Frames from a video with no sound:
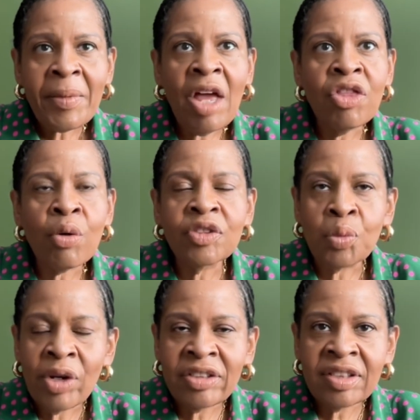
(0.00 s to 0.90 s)
And there was
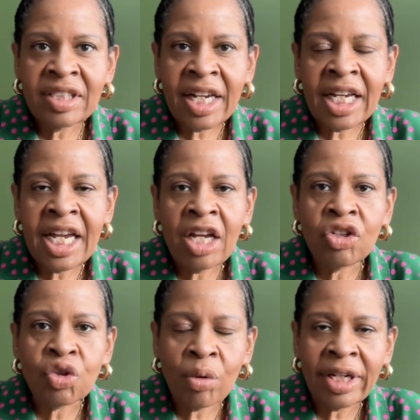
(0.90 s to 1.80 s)
one study
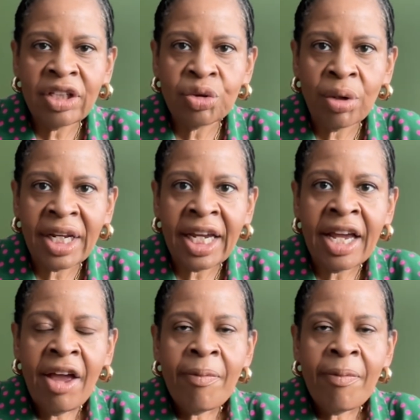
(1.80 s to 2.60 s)
in 2020